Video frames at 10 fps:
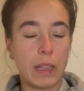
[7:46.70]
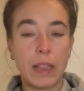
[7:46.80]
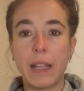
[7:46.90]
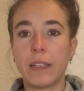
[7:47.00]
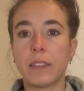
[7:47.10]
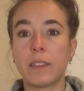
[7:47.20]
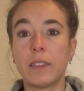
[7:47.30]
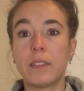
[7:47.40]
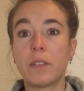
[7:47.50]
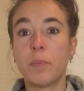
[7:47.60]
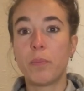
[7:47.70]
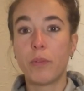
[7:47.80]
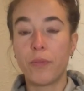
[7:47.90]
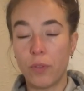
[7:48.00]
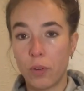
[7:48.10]
like it's a
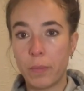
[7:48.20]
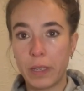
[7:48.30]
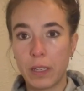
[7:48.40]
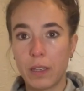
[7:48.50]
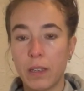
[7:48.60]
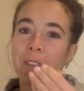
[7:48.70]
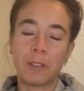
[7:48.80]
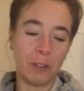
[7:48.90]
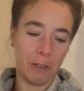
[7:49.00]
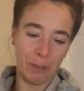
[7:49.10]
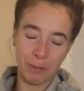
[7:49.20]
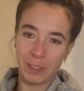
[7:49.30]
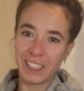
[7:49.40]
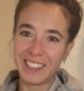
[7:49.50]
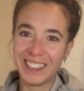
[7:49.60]
performing. Sorry
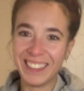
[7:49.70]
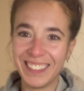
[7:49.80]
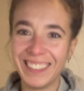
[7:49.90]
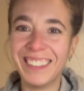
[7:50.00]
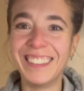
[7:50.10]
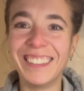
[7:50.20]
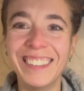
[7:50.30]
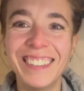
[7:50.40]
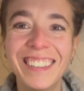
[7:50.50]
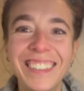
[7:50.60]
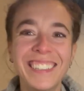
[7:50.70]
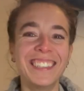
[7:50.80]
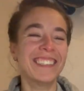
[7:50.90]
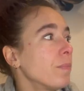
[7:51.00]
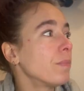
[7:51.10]
for
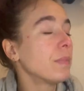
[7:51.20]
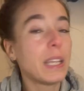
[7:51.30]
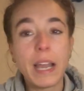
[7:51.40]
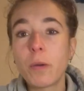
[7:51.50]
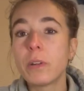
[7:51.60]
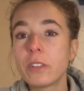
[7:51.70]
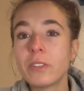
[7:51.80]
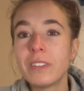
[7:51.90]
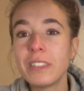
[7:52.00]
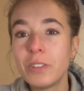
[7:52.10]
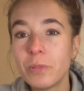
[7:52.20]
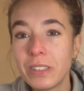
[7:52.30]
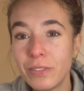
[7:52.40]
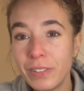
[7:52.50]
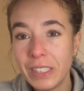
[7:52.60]
that. Yeah, I want to continue with
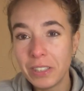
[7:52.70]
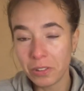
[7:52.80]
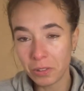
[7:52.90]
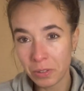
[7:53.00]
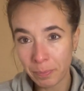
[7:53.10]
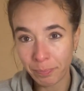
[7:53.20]
the videos.